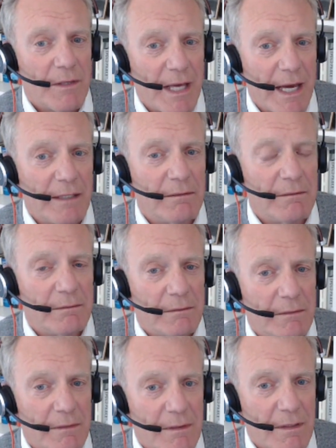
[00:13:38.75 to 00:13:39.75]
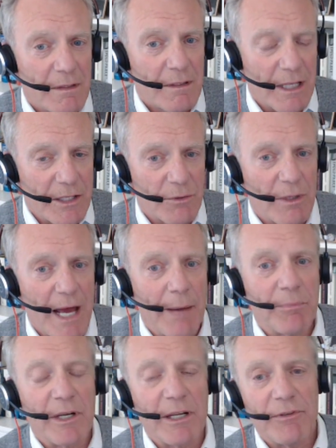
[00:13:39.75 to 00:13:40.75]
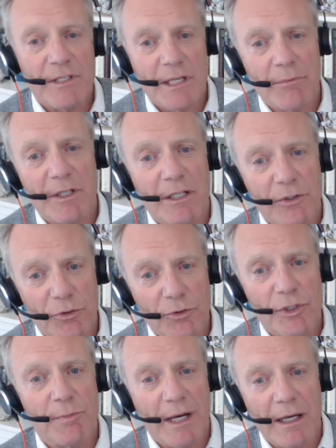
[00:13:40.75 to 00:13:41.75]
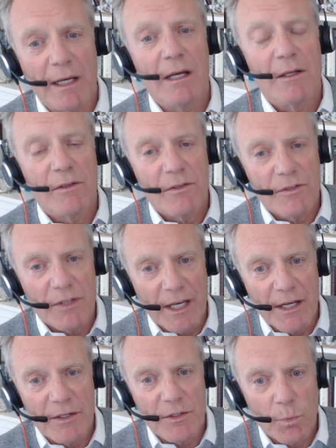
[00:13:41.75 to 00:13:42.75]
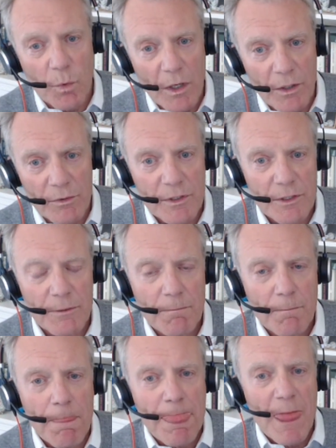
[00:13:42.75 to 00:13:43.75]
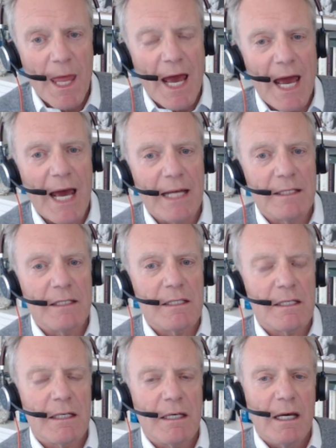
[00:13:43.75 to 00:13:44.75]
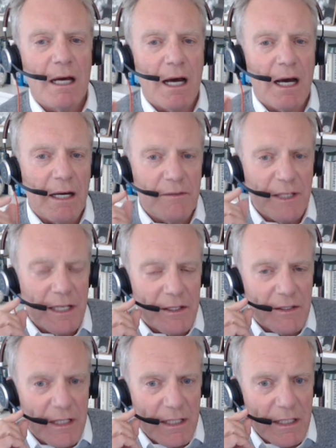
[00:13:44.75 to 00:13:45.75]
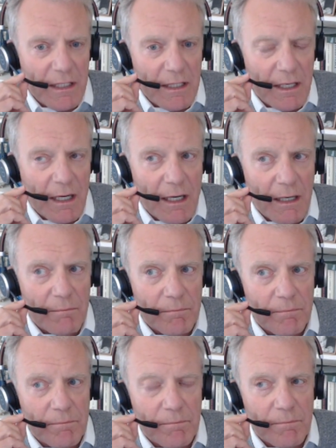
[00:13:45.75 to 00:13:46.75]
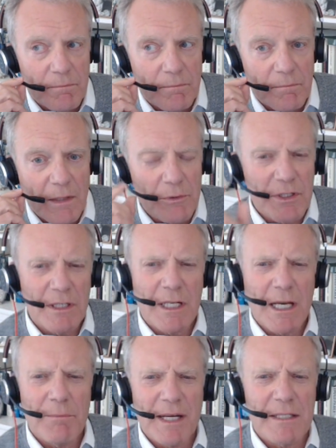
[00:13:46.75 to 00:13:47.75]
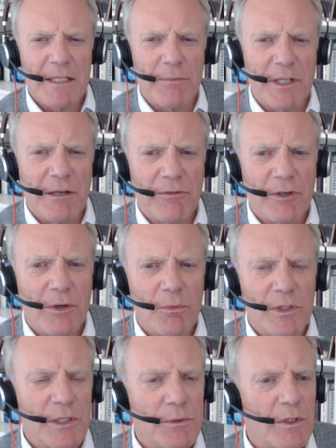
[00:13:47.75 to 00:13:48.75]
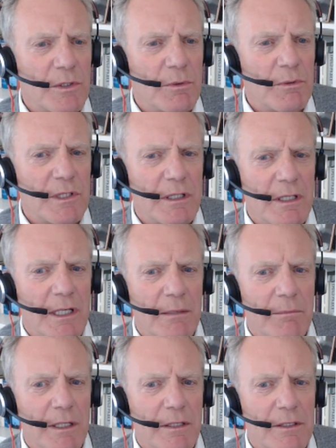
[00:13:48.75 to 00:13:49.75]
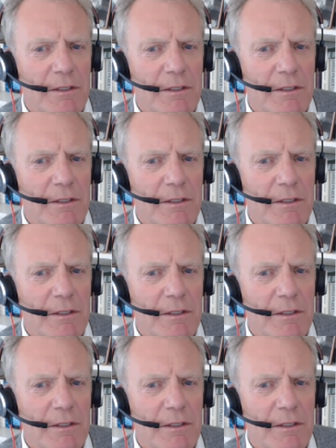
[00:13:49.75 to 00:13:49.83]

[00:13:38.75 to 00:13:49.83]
then things will happen. If it's something like Deutsche Bank, things won't. And I think the um, I was going to come back to something. I've forgotten what it was. What was I going to come back